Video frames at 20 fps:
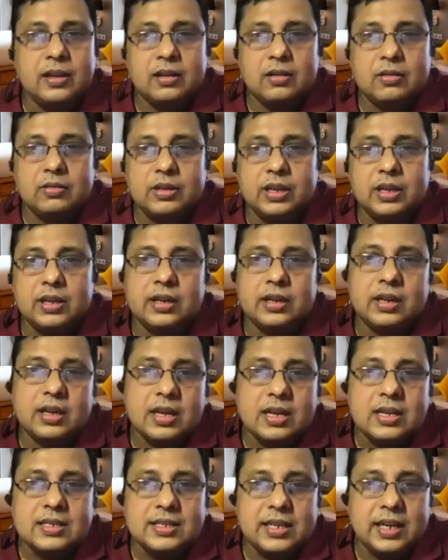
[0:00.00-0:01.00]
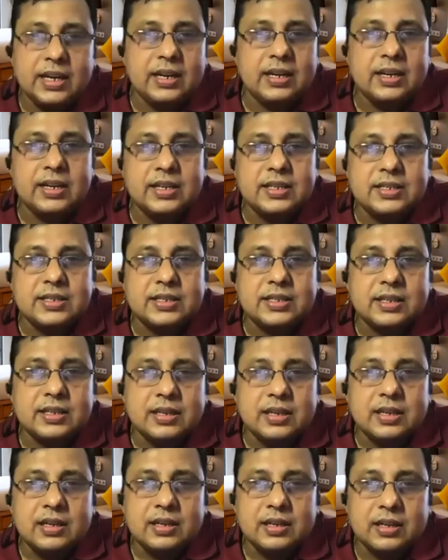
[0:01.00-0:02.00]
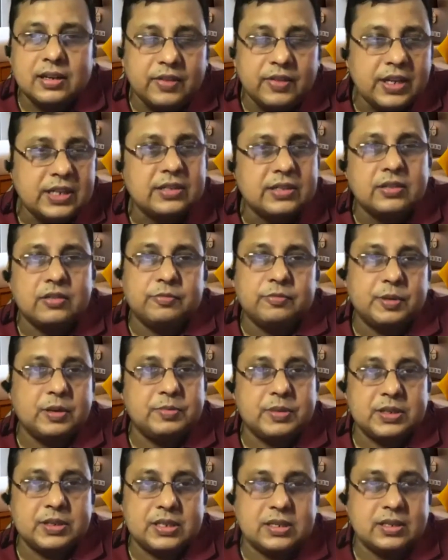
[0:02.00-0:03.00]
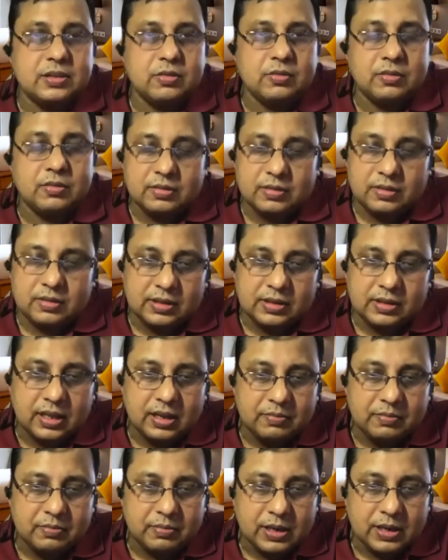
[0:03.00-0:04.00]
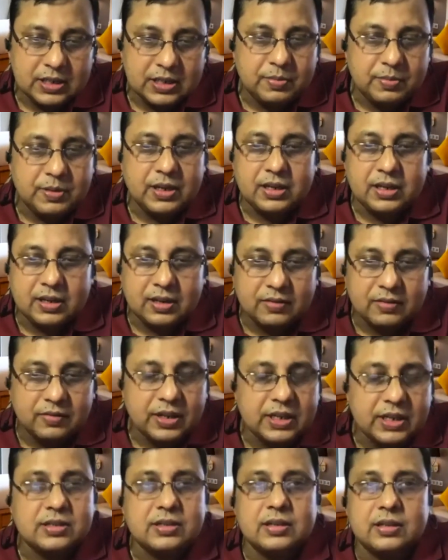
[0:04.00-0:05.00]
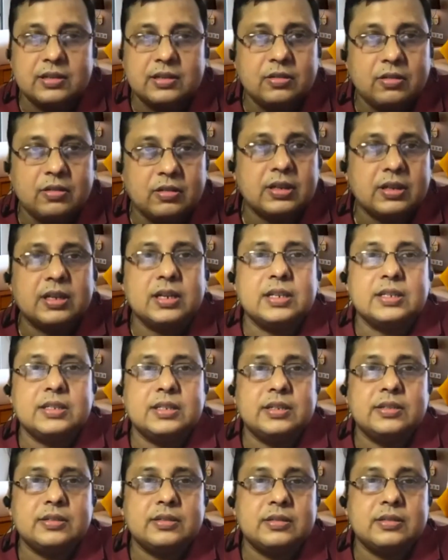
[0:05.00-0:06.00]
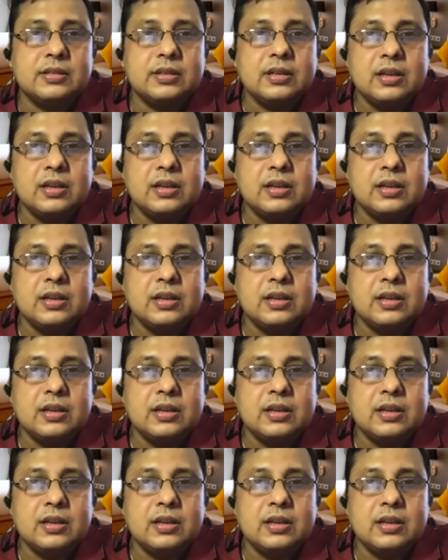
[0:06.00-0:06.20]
Okay. Second is conviction of purpose. There must be conviction in the organization,